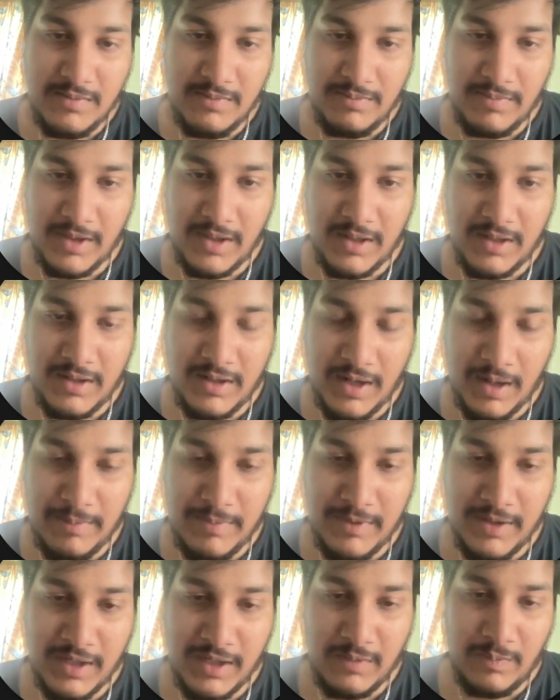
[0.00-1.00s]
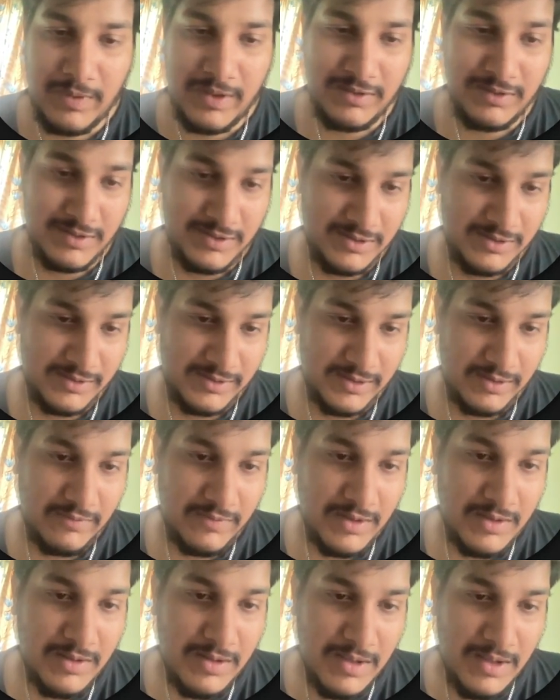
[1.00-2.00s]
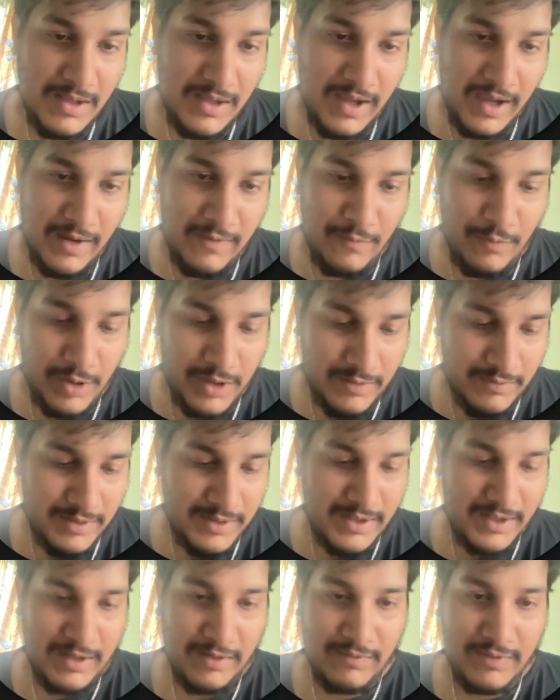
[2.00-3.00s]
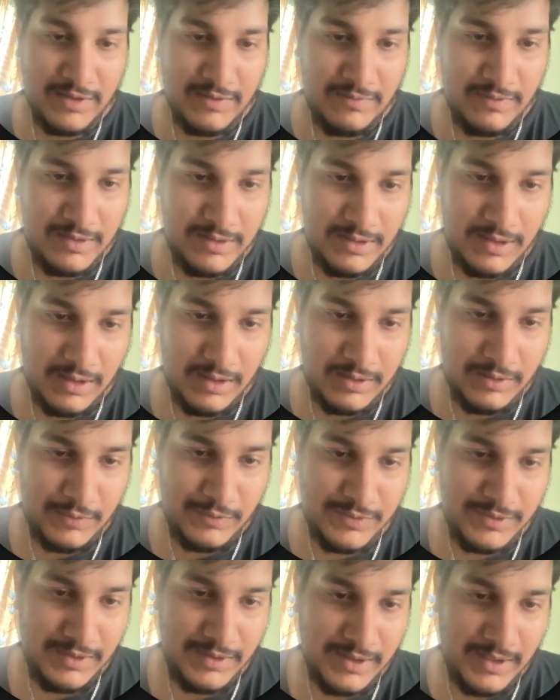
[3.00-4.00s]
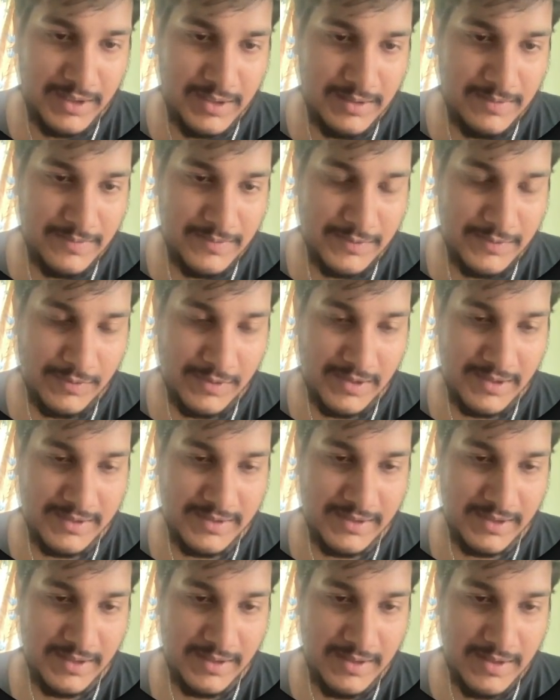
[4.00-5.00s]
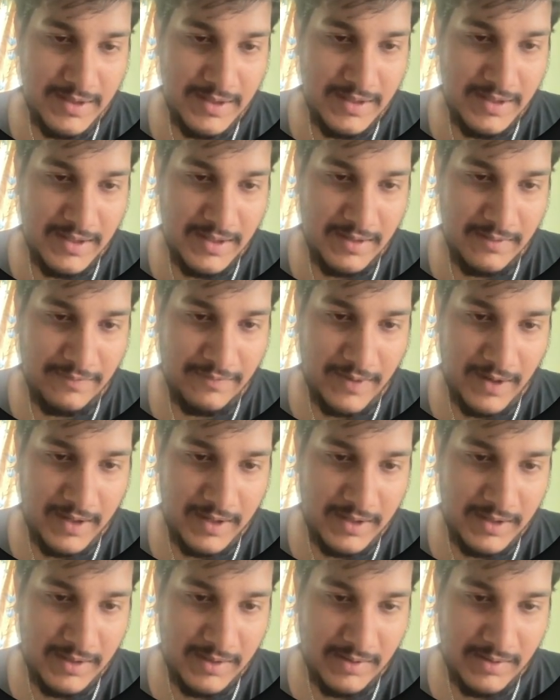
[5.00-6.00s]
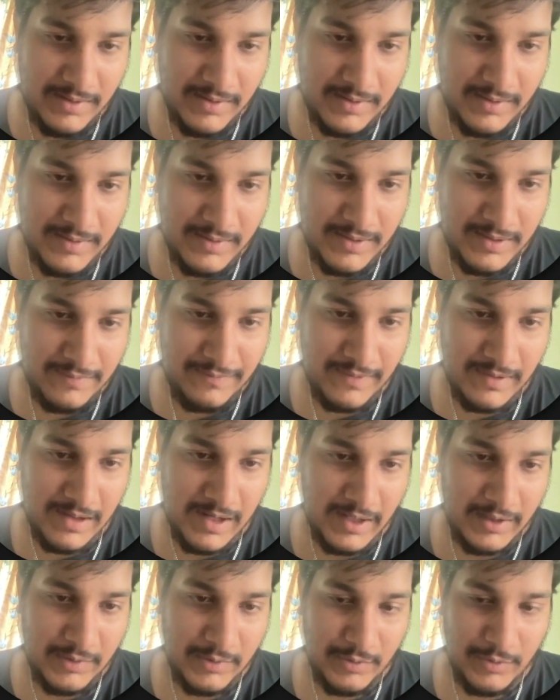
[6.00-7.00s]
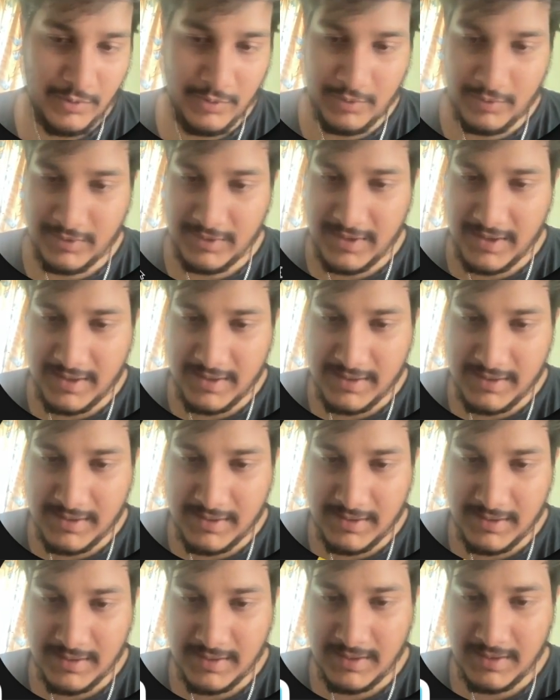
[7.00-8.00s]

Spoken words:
by typing npx JSON server and whatever data which we are using, right? So let's say if I like to go to this,